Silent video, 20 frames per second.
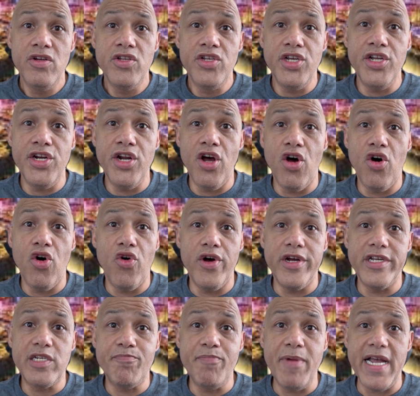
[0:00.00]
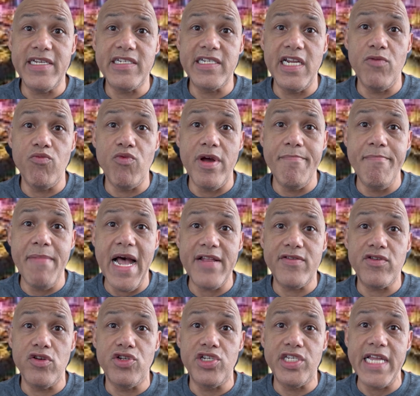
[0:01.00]
you know, especially with
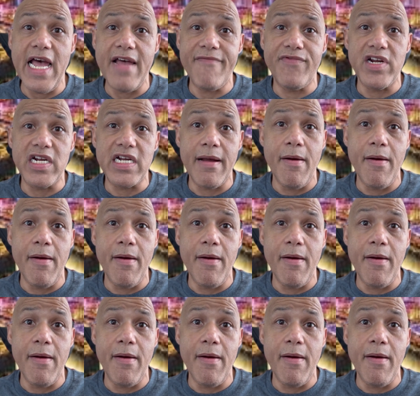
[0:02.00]
Matthew Stafford